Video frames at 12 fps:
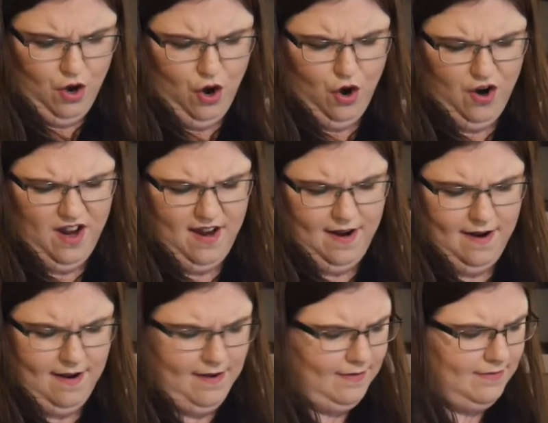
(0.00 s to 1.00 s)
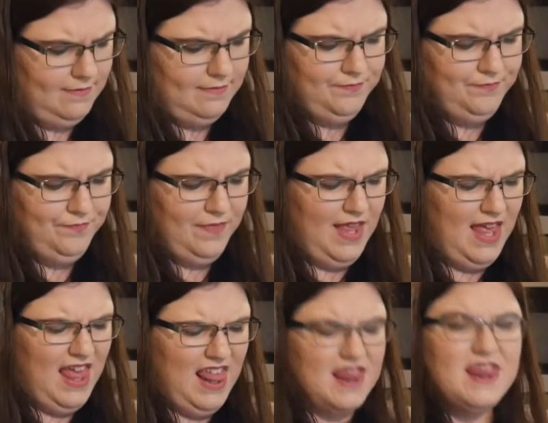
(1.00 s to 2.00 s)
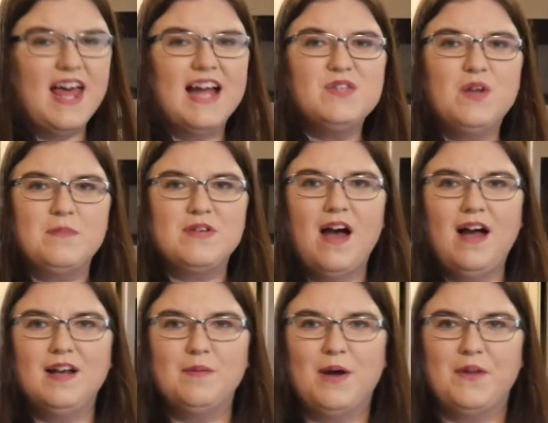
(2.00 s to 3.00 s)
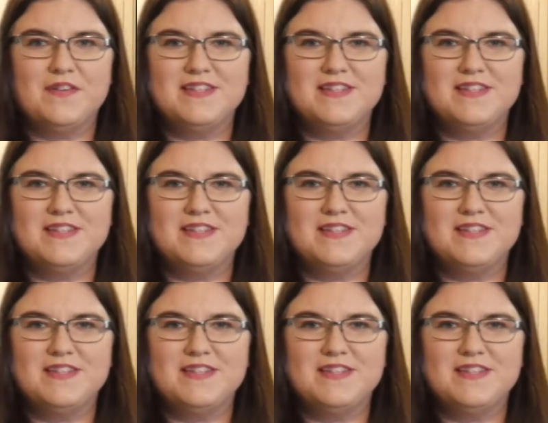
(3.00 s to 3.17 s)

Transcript: Oh yeah. That's what I'm talking about.